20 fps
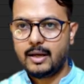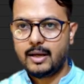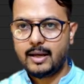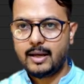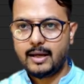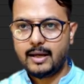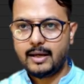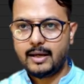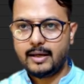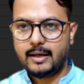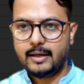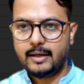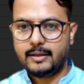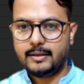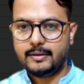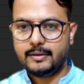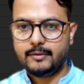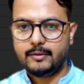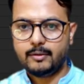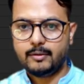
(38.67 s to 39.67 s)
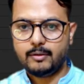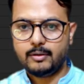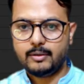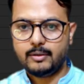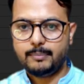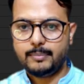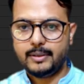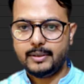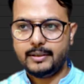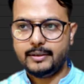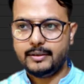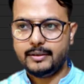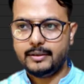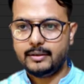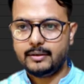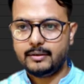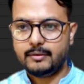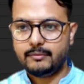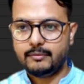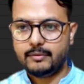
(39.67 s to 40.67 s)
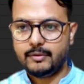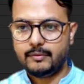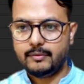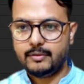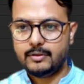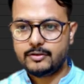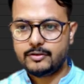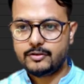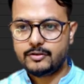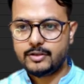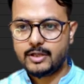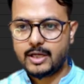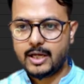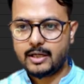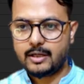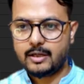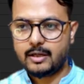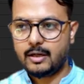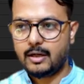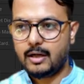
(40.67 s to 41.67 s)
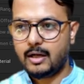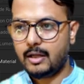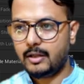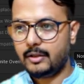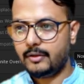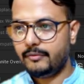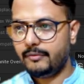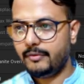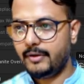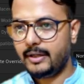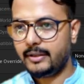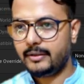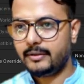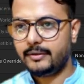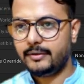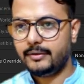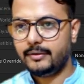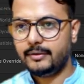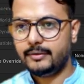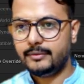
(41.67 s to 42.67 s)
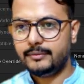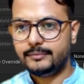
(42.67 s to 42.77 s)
And on the planar we will check our effect here.